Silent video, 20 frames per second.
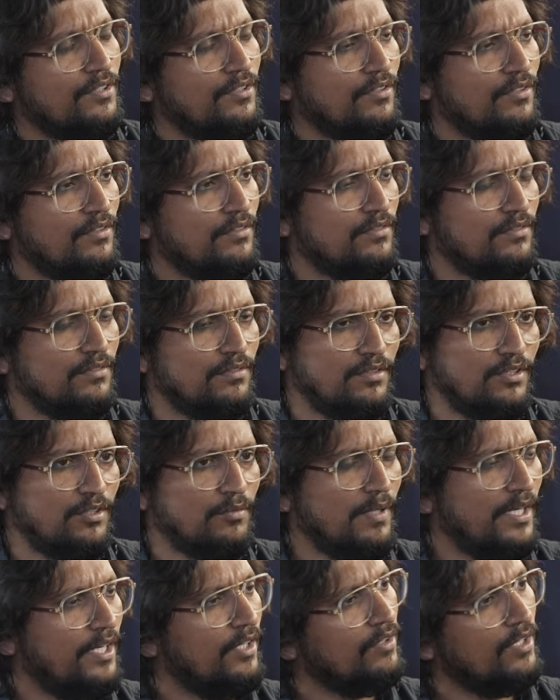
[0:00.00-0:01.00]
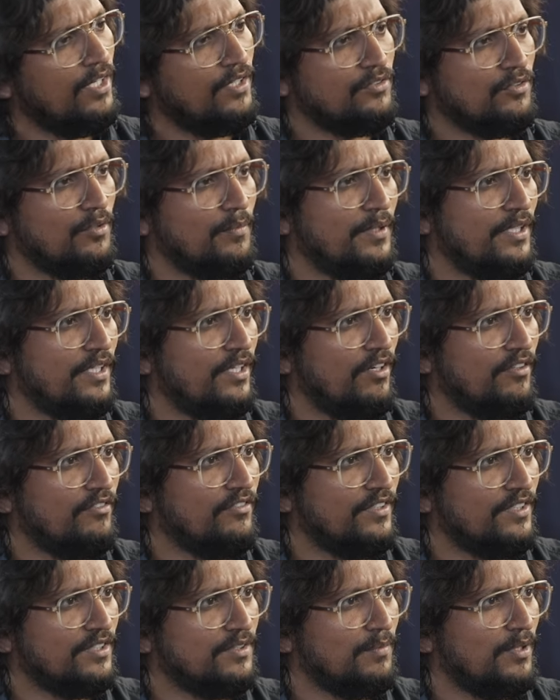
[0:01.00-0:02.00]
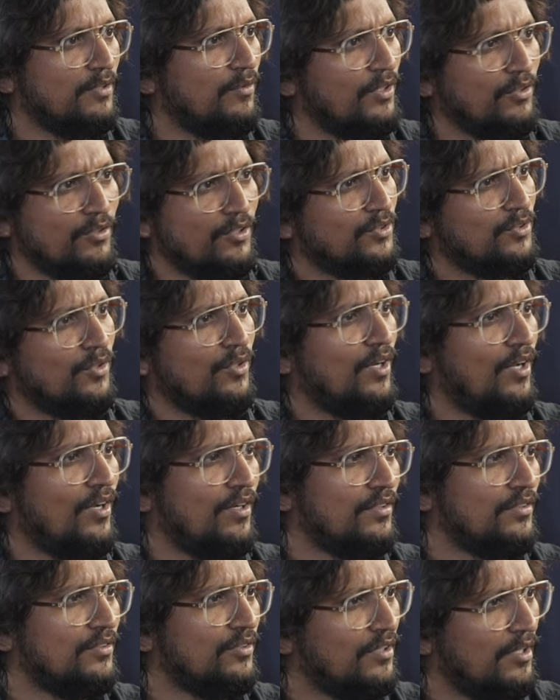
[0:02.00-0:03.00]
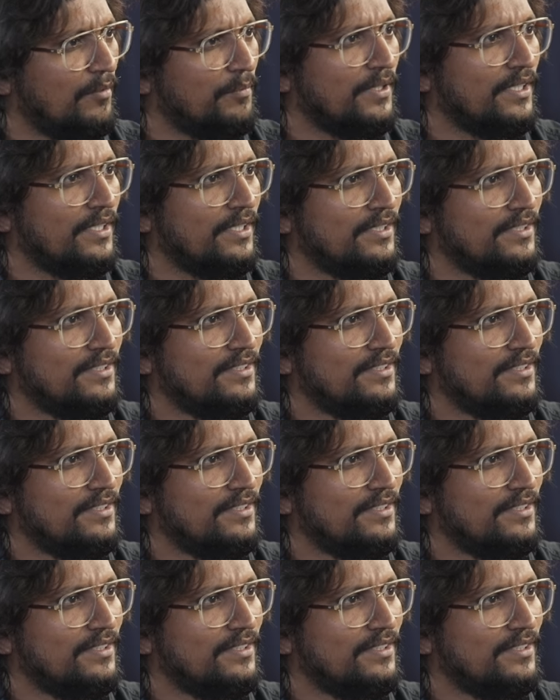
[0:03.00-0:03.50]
know, you might have got so many offers. Yes, but what took you so long to come here?